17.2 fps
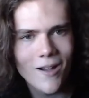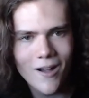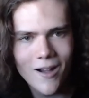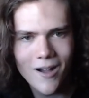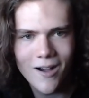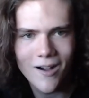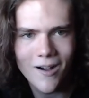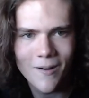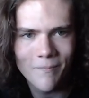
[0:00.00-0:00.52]

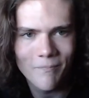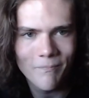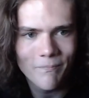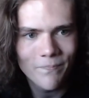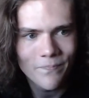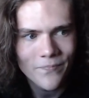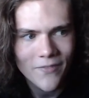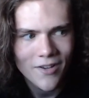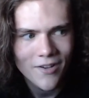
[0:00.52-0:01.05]
And
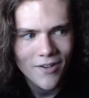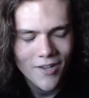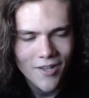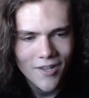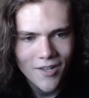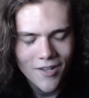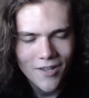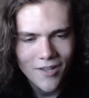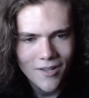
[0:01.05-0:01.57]

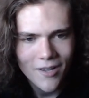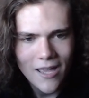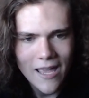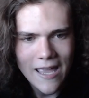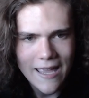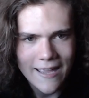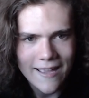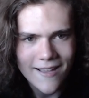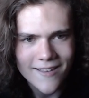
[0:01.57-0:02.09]

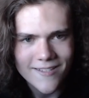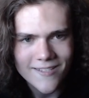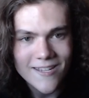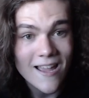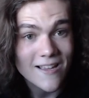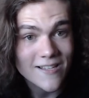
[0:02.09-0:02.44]
yeah,